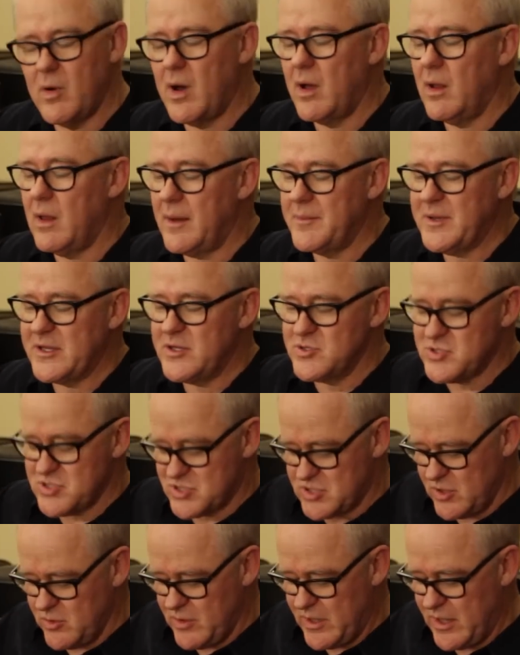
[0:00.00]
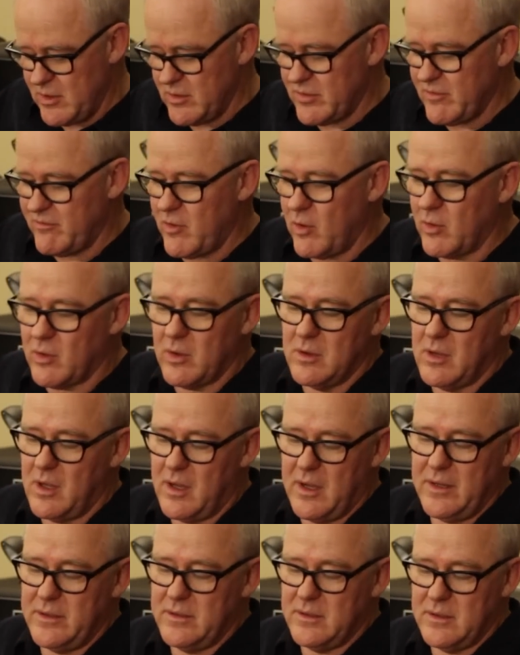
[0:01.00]
well, you hear the vocal
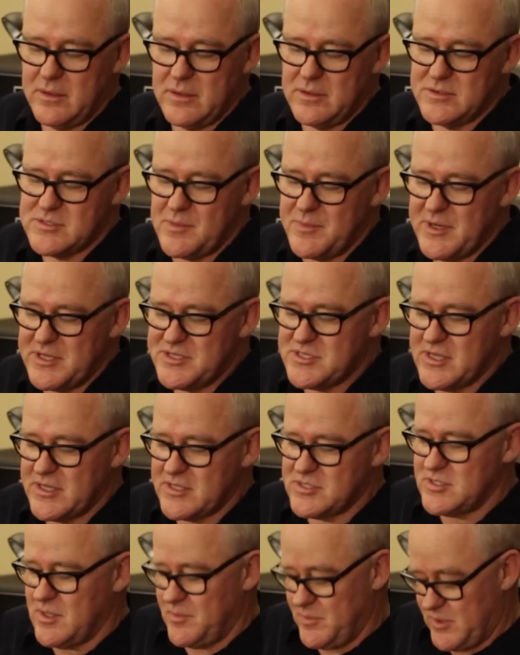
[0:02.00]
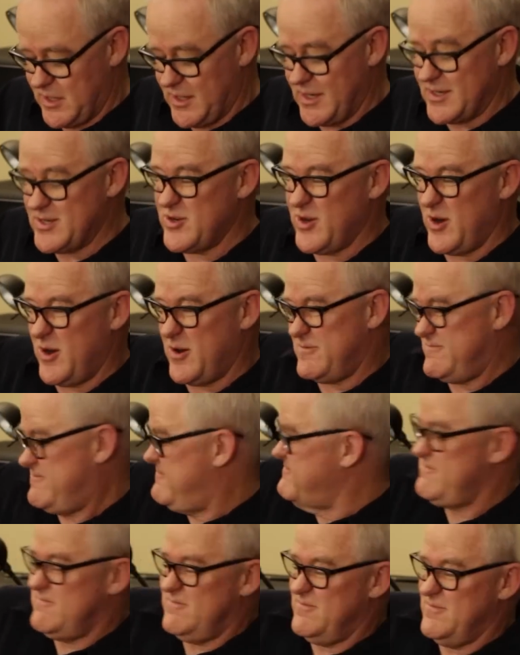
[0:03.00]
line, somebody sings something, and you go, you
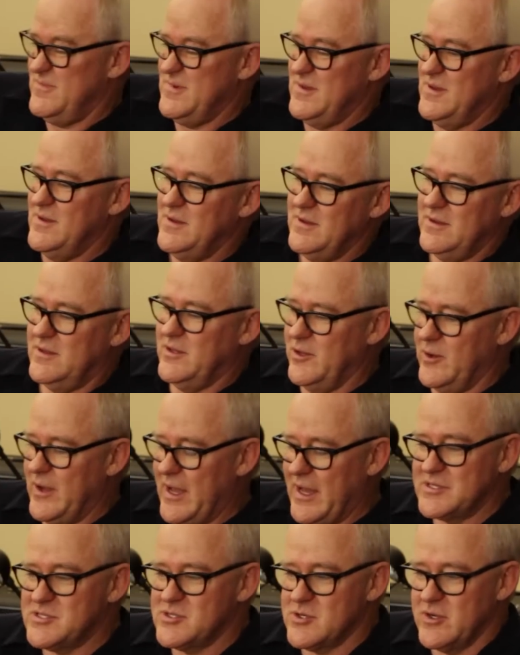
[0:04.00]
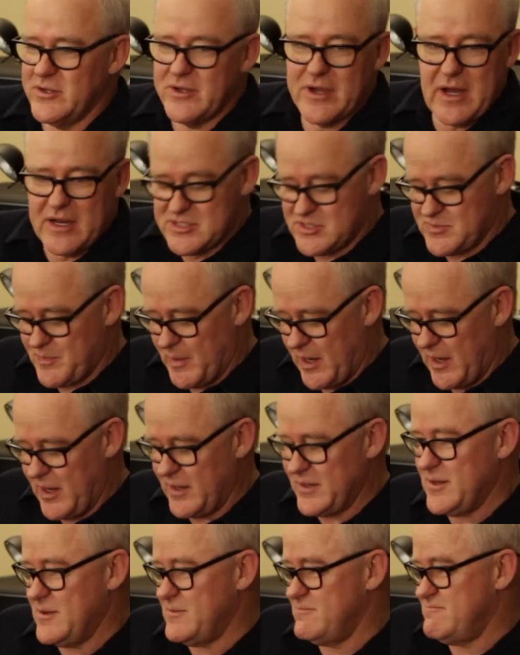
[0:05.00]
answer, you got a spot,
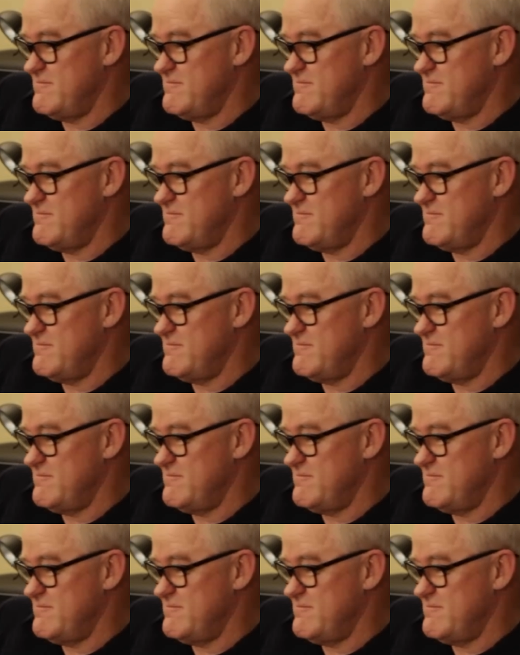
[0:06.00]
and